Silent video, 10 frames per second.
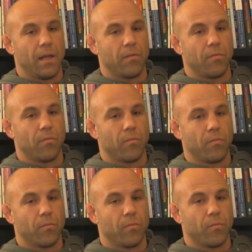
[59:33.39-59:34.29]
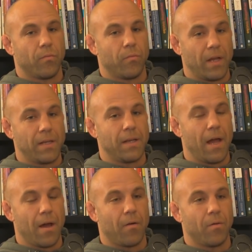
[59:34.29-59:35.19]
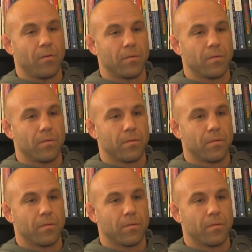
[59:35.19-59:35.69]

And right now,